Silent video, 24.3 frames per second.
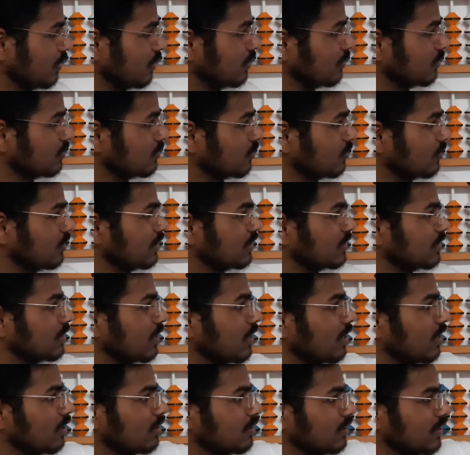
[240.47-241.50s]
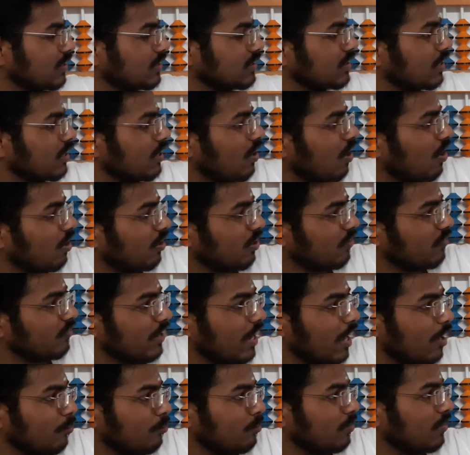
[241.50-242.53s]
this is a lot of
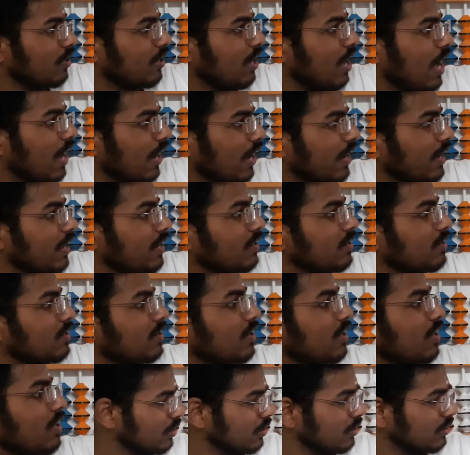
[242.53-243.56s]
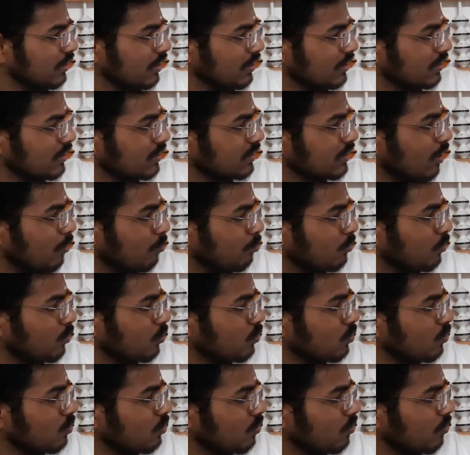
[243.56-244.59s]
gap. Again, this is up
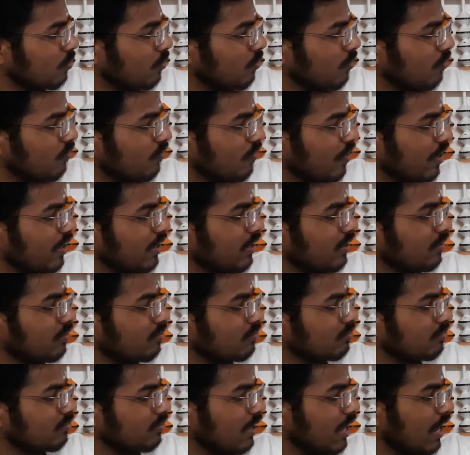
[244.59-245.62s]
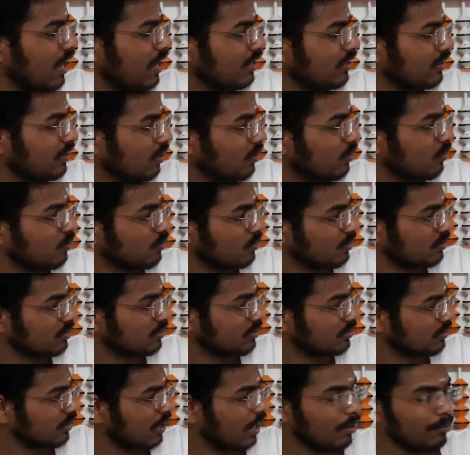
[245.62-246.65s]
to when they are in the
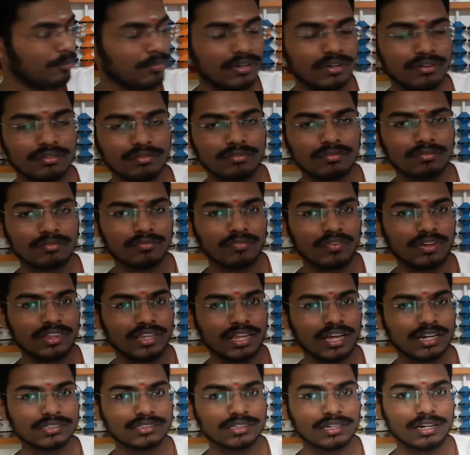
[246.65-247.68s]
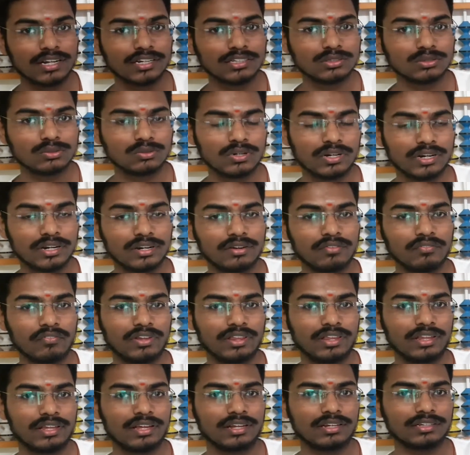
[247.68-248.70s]
course. I mean, when they are still a student,
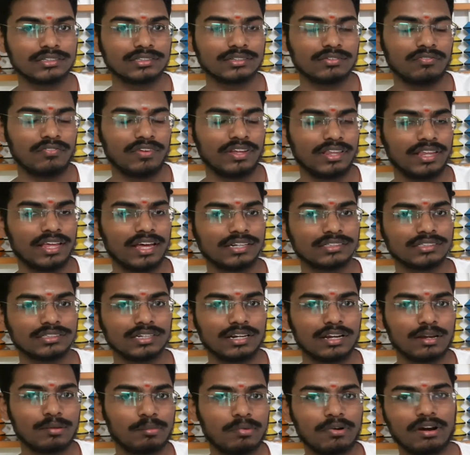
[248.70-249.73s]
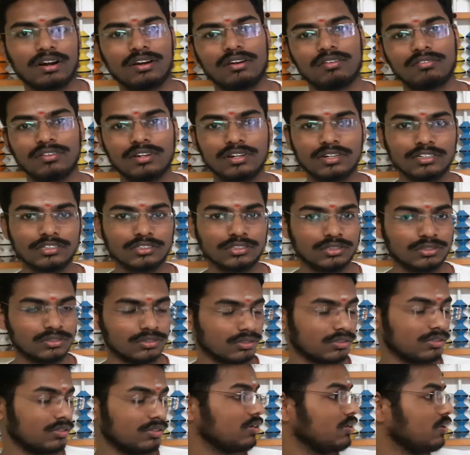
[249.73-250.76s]
when they are still a part of that
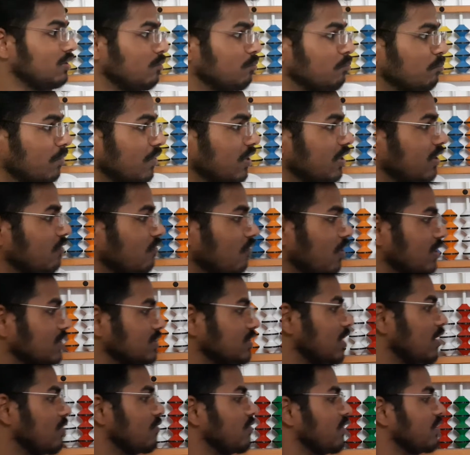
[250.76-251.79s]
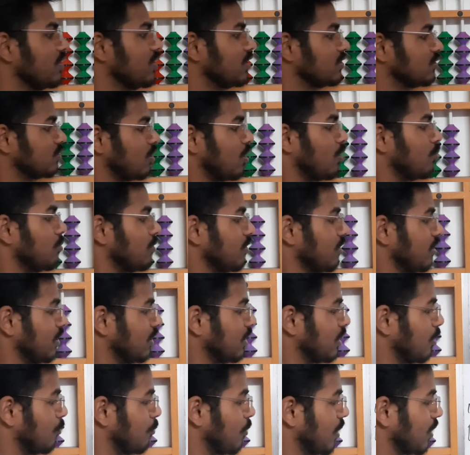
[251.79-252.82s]
institution. But once after they stop learning
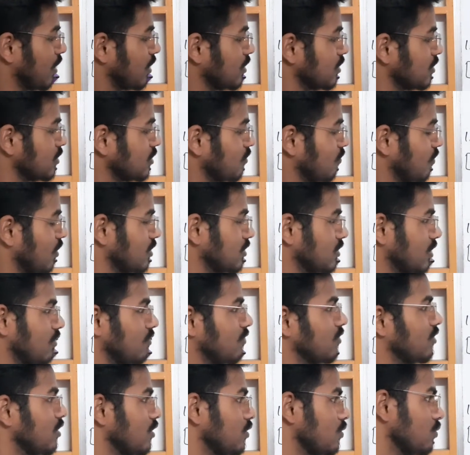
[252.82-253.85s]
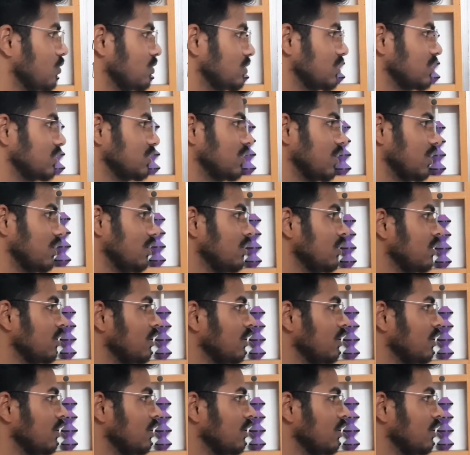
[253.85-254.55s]
Abacus, once after the course is done,